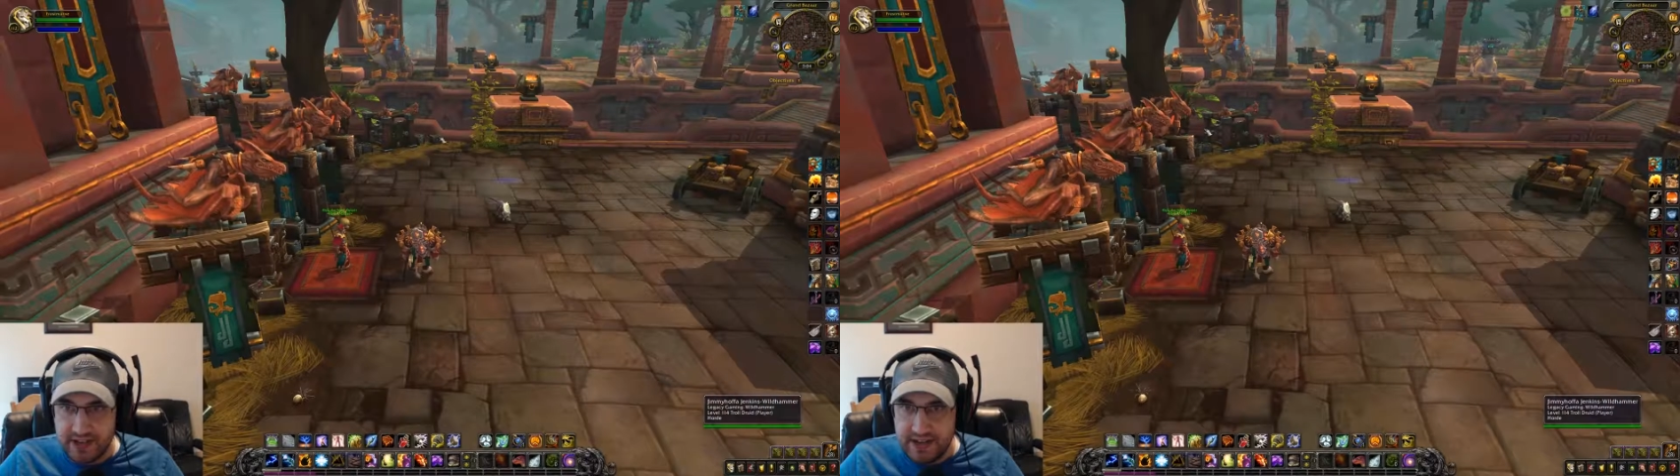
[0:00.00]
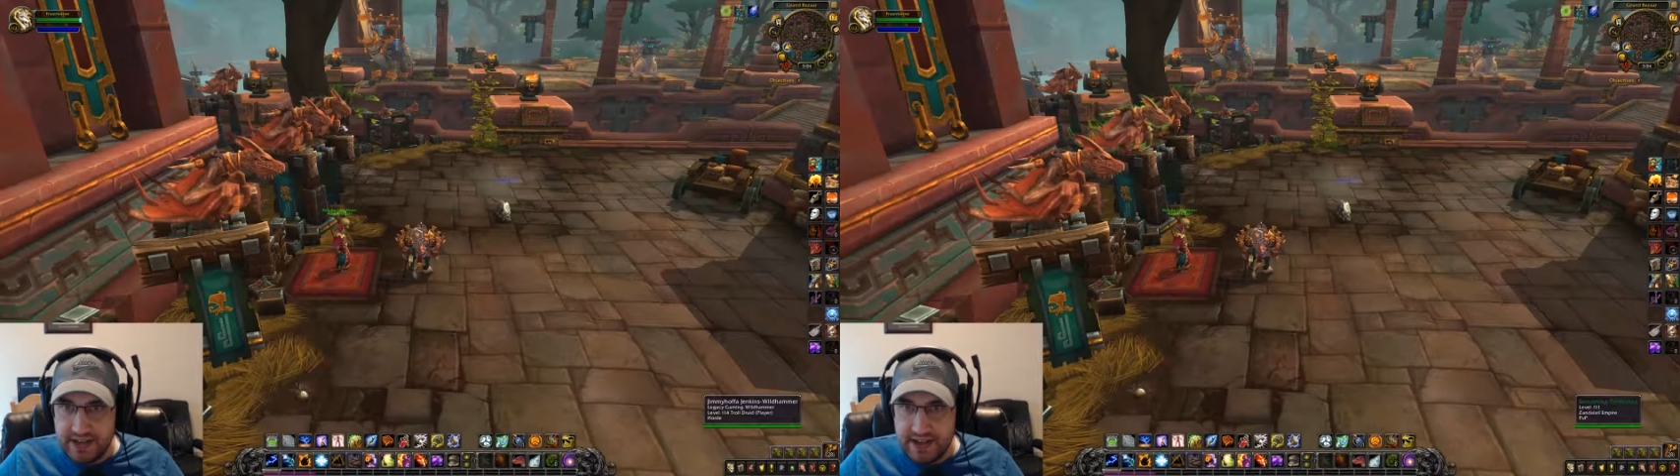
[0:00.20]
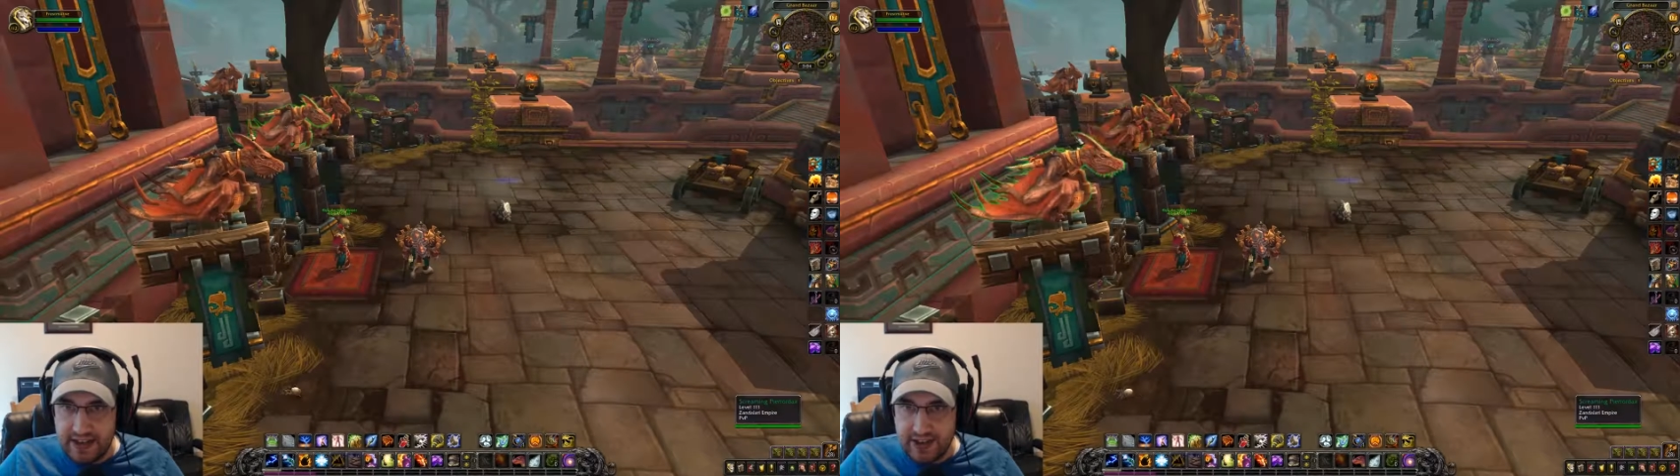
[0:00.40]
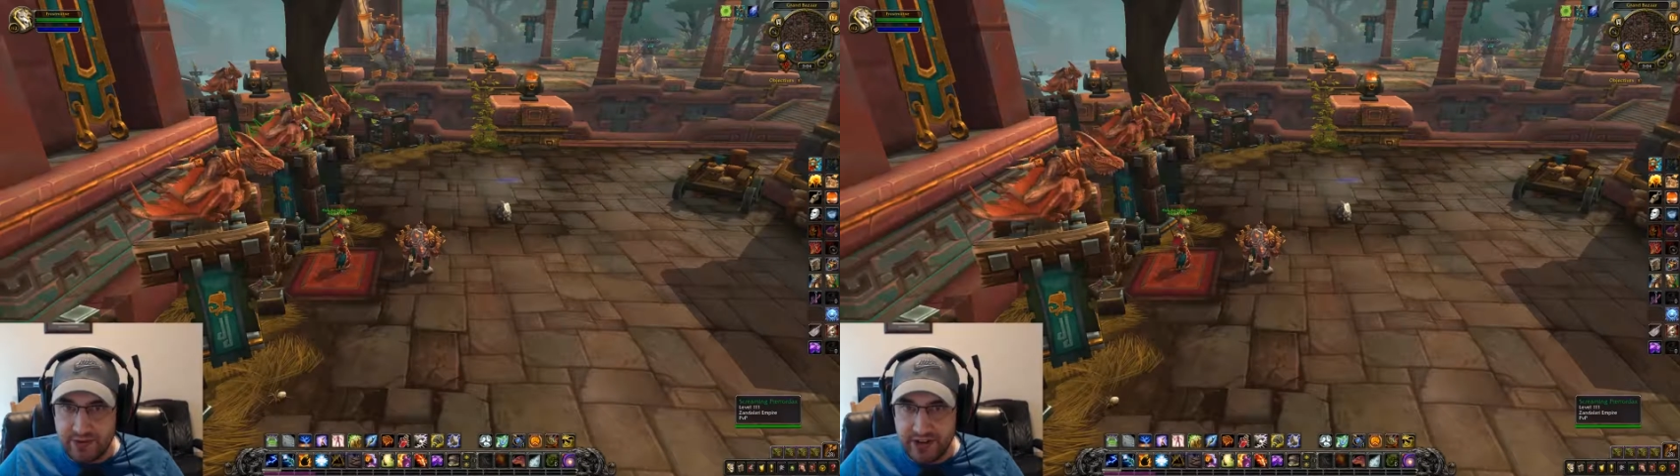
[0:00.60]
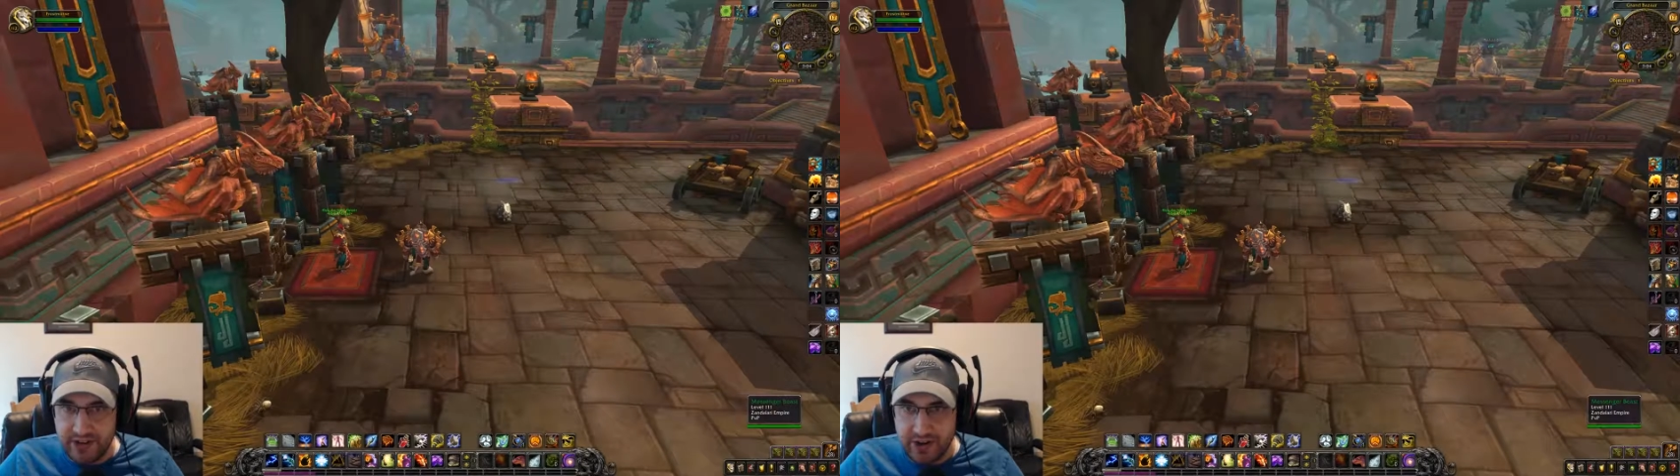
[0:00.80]
Uh, you'll need
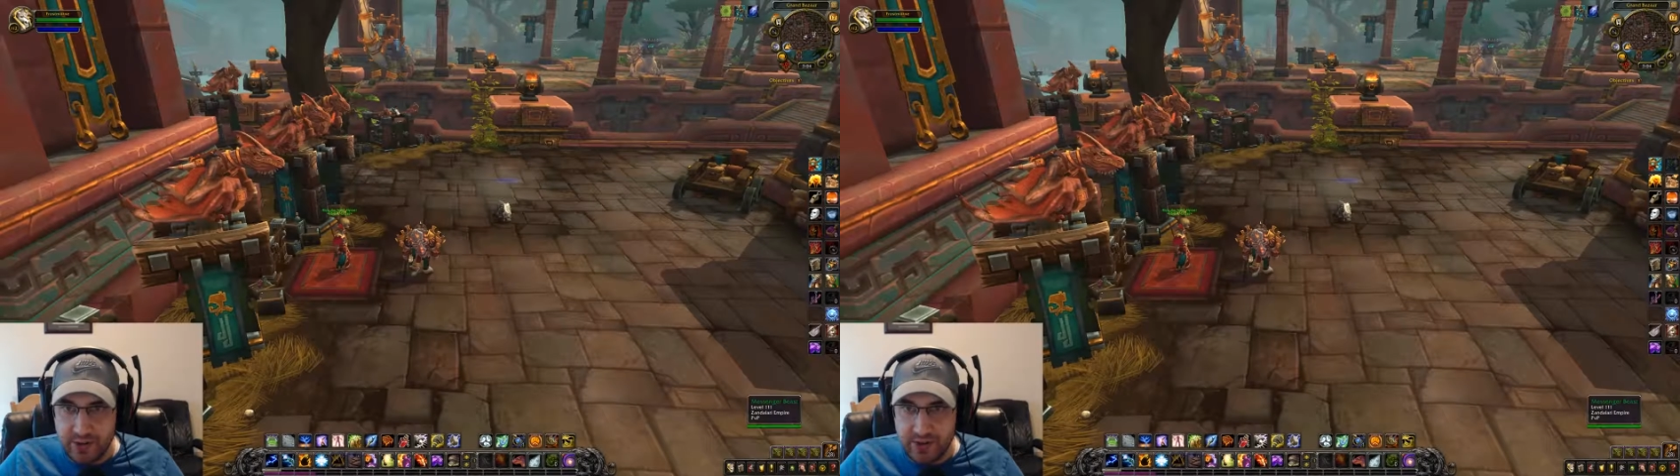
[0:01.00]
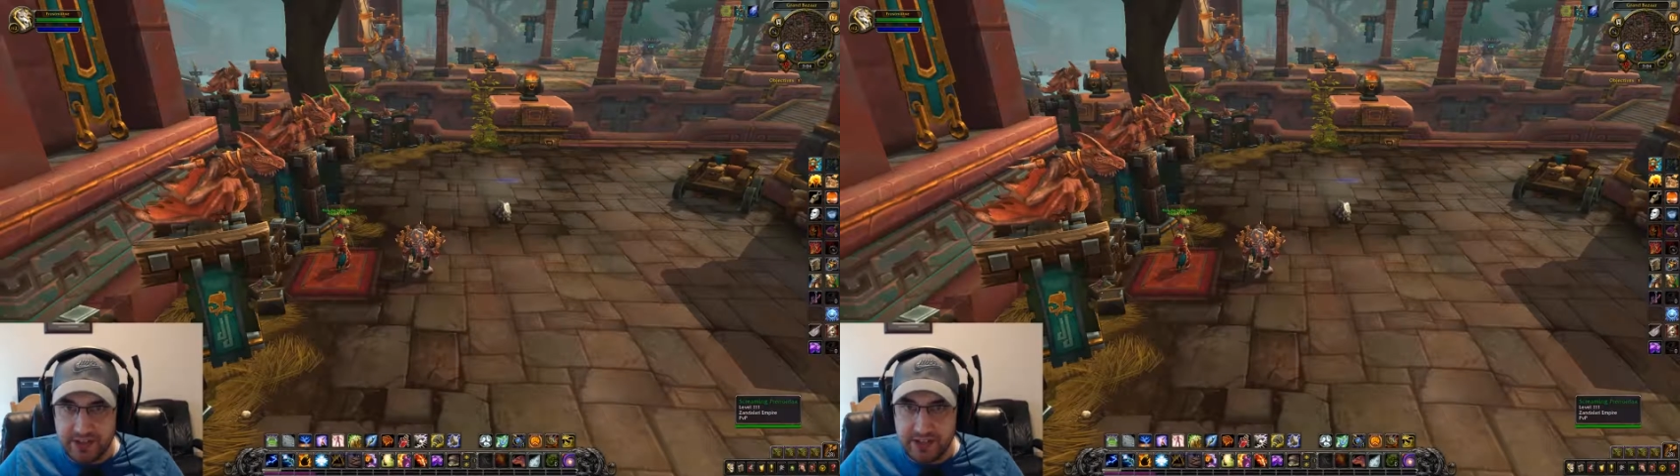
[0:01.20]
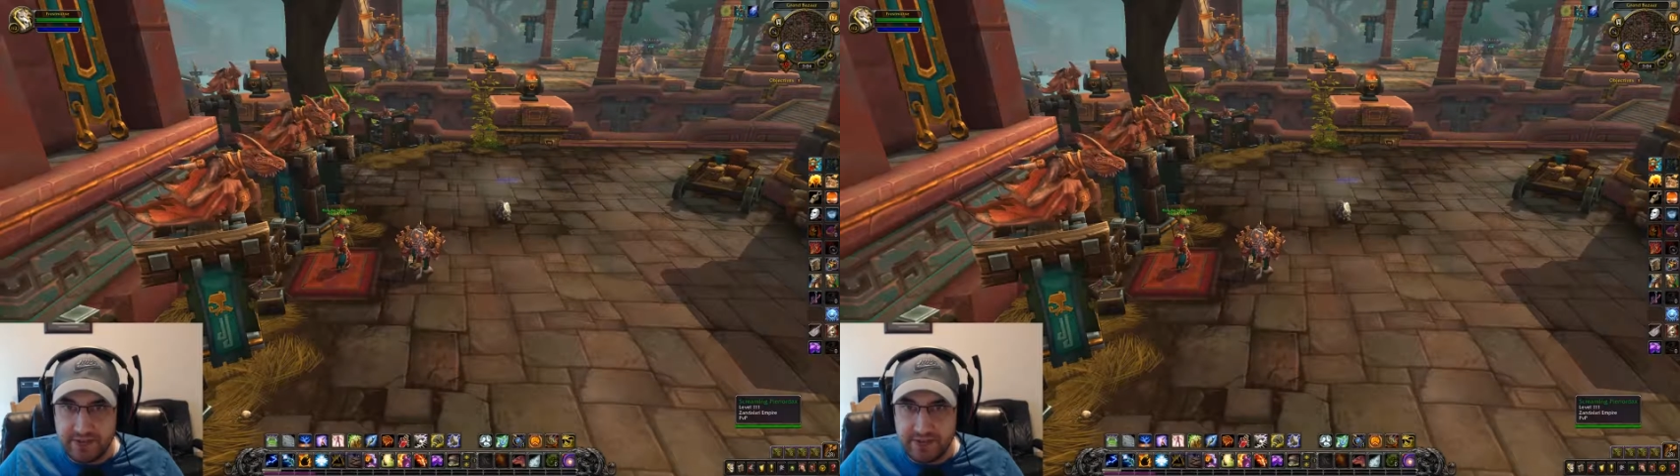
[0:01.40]
to know this if you're